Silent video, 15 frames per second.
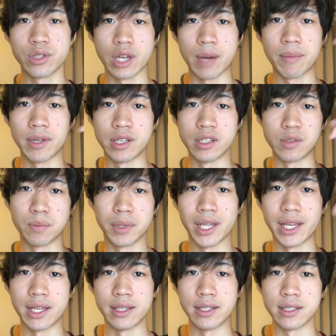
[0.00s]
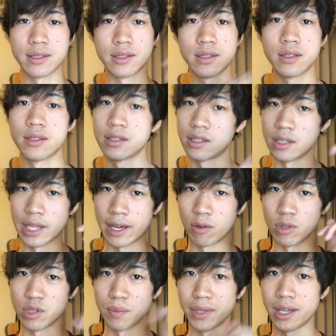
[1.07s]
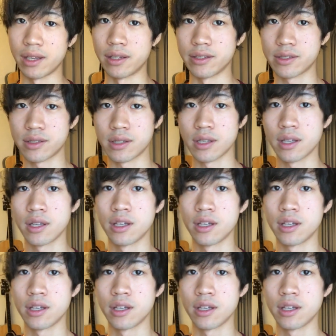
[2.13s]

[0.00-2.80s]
Japanese playlist, language playlist.